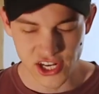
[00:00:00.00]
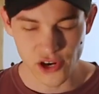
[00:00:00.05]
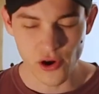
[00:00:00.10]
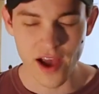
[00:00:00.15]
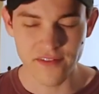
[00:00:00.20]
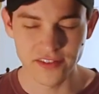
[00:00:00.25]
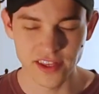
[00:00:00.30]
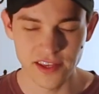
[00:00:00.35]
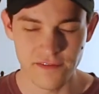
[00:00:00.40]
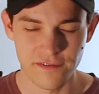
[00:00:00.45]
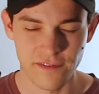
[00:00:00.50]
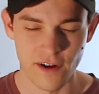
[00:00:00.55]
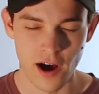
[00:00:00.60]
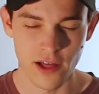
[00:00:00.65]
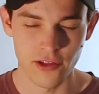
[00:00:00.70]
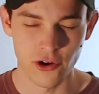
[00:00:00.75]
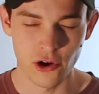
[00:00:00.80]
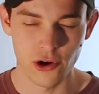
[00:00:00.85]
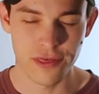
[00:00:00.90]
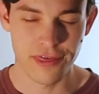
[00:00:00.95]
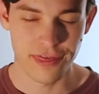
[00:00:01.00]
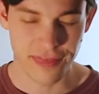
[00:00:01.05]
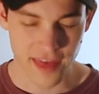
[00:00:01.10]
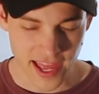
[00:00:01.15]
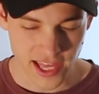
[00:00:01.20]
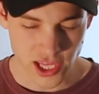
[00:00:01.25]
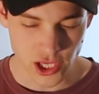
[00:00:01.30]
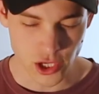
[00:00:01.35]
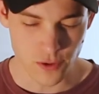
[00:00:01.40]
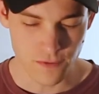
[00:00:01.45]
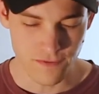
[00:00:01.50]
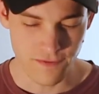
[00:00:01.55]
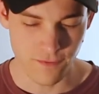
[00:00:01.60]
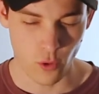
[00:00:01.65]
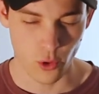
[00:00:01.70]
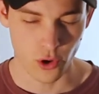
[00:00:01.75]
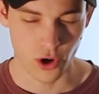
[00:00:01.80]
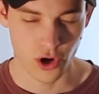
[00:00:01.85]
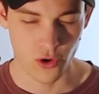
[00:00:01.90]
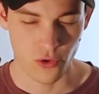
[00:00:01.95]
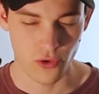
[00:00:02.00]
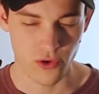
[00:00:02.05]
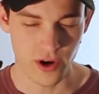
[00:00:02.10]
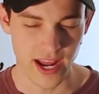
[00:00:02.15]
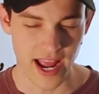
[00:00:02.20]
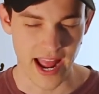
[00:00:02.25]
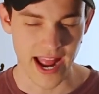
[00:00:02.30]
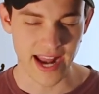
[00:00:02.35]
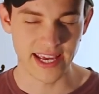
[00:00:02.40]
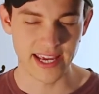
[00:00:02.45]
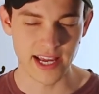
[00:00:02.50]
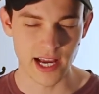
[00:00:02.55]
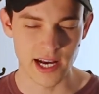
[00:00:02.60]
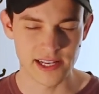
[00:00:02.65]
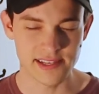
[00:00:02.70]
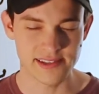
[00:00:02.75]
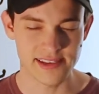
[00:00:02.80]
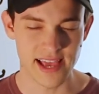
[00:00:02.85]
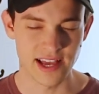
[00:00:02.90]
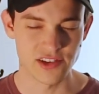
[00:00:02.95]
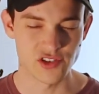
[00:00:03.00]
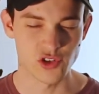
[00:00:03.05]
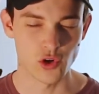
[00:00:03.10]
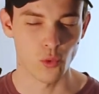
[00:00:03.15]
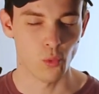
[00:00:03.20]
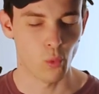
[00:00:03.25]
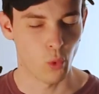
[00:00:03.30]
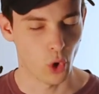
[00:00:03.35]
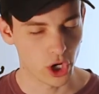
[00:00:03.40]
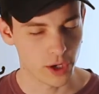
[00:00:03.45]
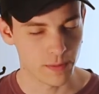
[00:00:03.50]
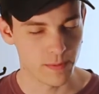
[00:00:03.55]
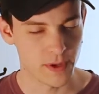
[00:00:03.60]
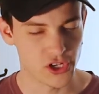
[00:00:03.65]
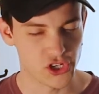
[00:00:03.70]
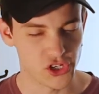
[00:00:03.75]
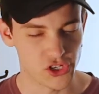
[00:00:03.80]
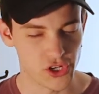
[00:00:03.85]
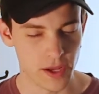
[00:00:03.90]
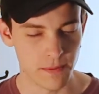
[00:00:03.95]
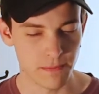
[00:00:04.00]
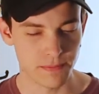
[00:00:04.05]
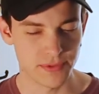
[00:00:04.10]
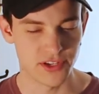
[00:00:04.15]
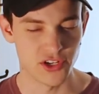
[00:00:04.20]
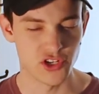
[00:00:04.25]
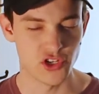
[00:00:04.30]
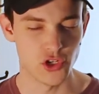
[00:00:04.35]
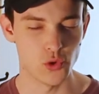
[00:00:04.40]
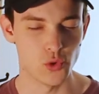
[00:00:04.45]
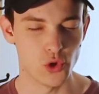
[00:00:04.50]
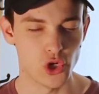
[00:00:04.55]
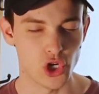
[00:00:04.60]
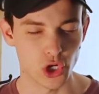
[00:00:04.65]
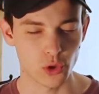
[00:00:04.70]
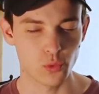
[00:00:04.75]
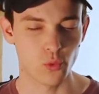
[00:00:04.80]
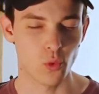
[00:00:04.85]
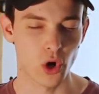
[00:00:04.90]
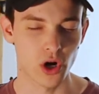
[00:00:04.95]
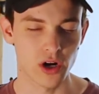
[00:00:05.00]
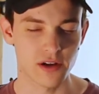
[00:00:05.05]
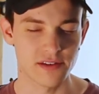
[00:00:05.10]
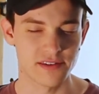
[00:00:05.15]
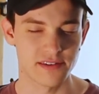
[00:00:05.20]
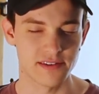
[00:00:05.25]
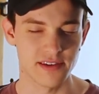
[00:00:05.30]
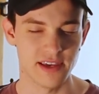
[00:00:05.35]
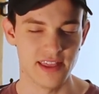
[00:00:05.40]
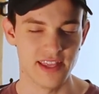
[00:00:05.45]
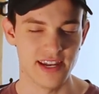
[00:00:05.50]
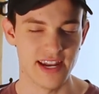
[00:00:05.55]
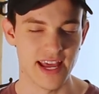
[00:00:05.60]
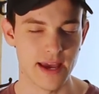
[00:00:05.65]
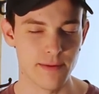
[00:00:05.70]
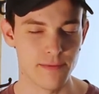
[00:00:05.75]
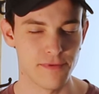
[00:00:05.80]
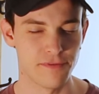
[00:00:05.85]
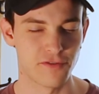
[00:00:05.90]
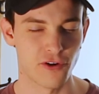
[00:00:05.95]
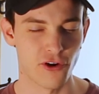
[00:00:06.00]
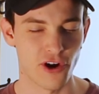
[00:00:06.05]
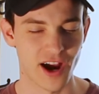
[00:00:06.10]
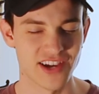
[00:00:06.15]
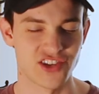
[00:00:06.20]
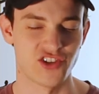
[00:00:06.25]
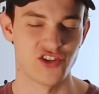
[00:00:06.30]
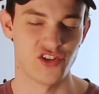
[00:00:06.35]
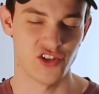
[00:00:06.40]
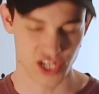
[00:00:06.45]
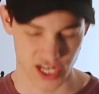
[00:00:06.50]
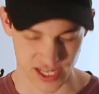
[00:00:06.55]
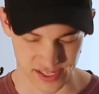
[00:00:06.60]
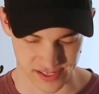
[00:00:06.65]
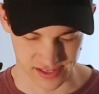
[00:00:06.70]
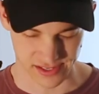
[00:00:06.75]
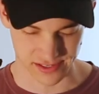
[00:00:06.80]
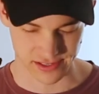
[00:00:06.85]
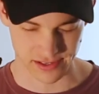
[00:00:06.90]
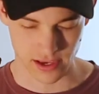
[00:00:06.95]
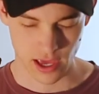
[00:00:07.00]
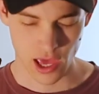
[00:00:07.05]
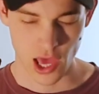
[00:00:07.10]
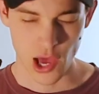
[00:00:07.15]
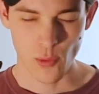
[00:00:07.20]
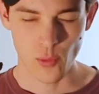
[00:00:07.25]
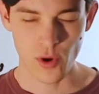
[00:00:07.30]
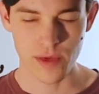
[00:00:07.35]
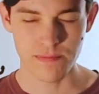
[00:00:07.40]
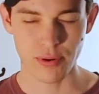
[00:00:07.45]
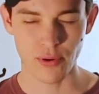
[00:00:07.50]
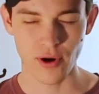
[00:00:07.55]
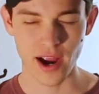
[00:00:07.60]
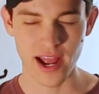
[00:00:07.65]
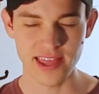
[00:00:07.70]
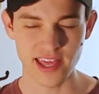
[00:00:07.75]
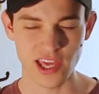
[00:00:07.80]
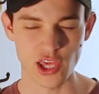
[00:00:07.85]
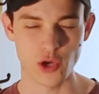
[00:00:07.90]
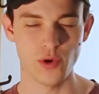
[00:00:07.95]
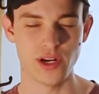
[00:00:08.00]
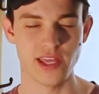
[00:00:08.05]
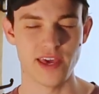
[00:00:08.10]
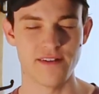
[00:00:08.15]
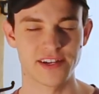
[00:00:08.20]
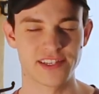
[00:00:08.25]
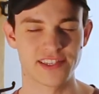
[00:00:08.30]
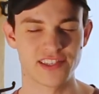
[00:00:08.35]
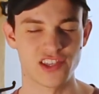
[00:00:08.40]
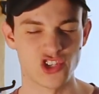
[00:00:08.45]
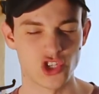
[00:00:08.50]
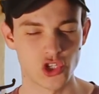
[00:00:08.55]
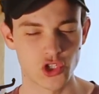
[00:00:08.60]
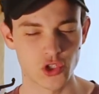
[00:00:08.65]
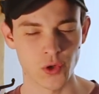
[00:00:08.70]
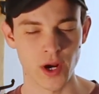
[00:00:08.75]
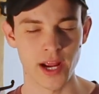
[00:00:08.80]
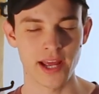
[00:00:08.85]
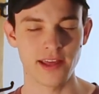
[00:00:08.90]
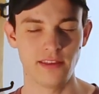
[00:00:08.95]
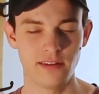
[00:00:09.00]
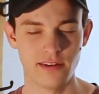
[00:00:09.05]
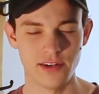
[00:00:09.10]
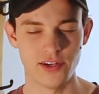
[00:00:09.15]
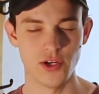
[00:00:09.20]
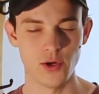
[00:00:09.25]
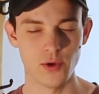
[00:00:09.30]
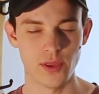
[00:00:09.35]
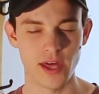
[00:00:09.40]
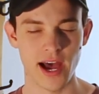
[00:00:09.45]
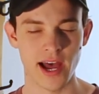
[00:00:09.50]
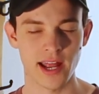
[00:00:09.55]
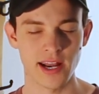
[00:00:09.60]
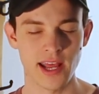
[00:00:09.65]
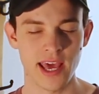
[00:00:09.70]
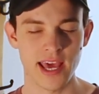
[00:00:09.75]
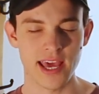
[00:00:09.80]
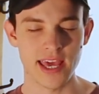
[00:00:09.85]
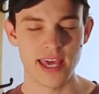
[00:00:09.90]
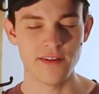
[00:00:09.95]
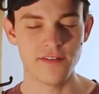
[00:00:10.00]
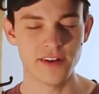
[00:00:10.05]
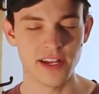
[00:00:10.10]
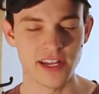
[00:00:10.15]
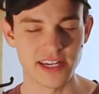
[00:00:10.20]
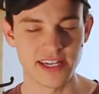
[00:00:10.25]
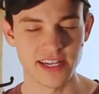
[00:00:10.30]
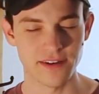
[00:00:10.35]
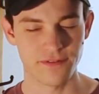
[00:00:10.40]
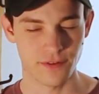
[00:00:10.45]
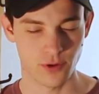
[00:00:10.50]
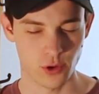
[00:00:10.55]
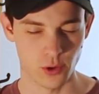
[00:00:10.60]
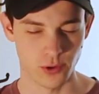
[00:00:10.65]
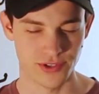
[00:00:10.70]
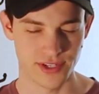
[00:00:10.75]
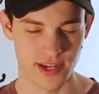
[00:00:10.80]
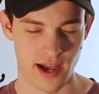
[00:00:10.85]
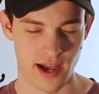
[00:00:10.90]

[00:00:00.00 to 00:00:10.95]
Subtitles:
Dear Heavenly Father, thank you for creating us as your workmanship to do good works in the name of Christ Jesus. We pray that you would give us the strength to do that, even in difficult